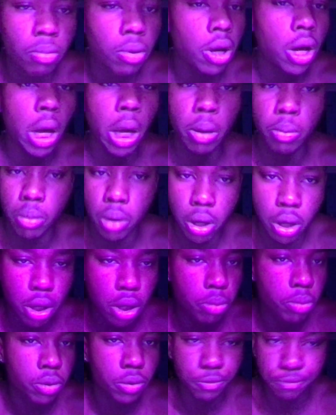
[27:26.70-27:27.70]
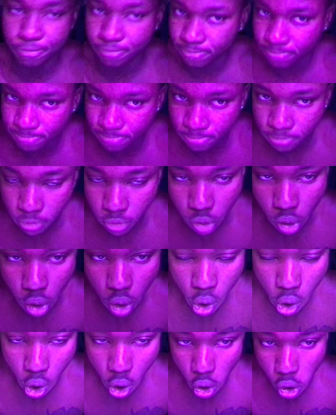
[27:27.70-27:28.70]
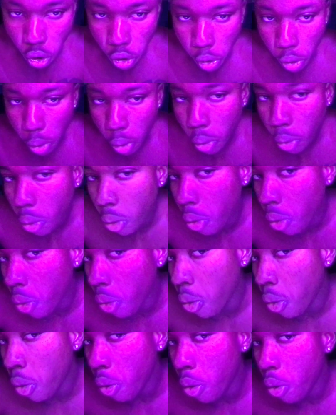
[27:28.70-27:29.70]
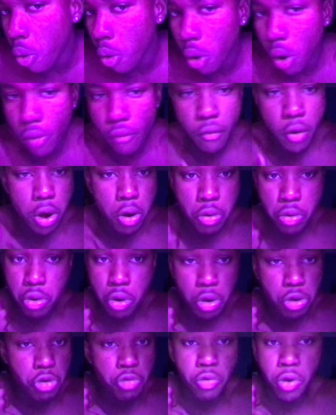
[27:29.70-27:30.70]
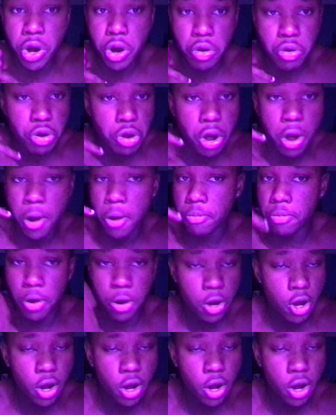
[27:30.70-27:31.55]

but I'm not coming. Mm. If I don't call you right on there, I'm not